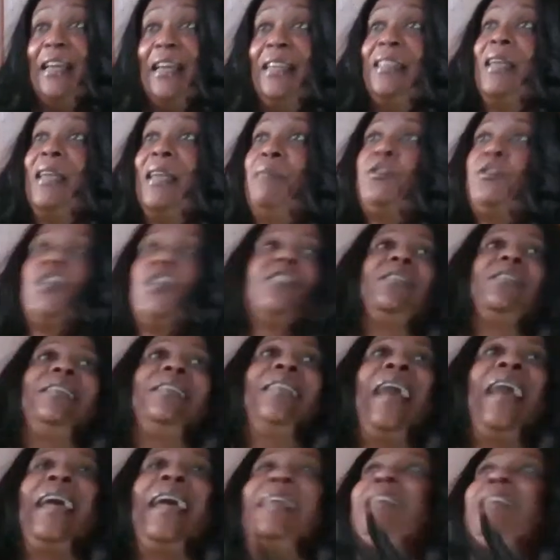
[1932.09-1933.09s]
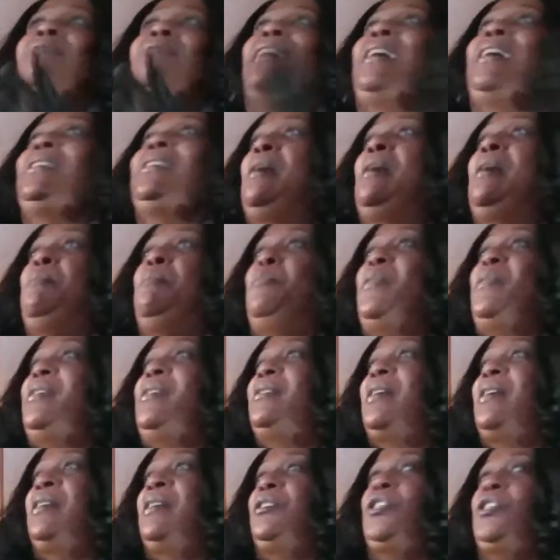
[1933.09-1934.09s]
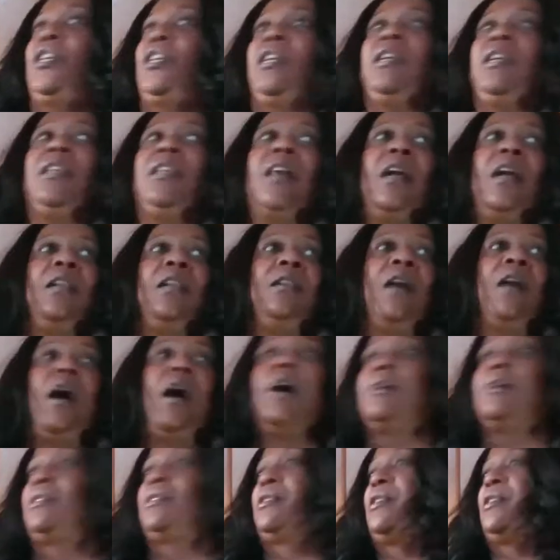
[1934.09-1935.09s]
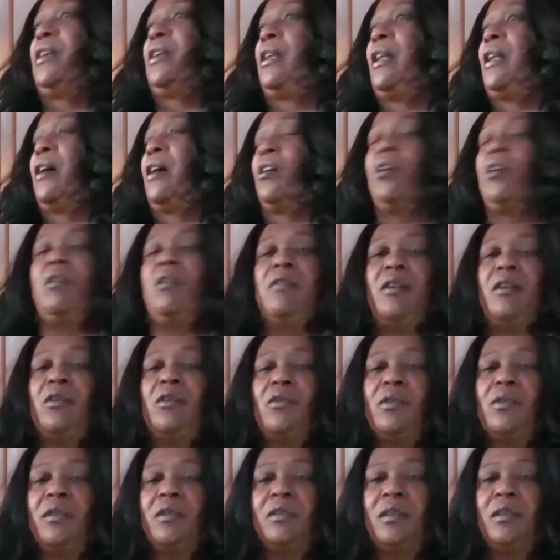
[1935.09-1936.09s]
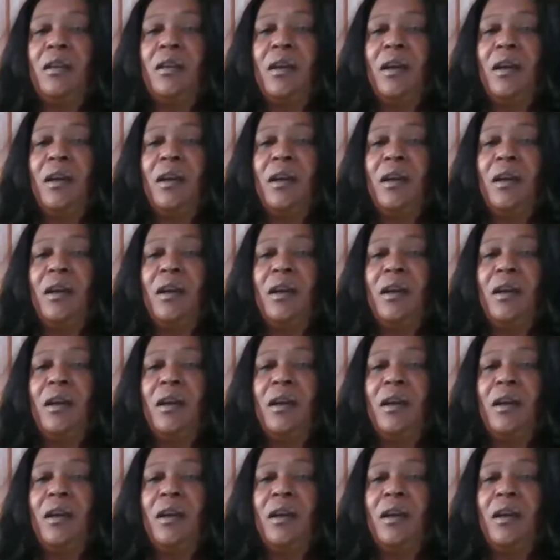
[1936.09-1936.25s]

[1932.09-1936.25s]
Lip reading: them just like the rice and peas and chicken and oxtail and curry goat.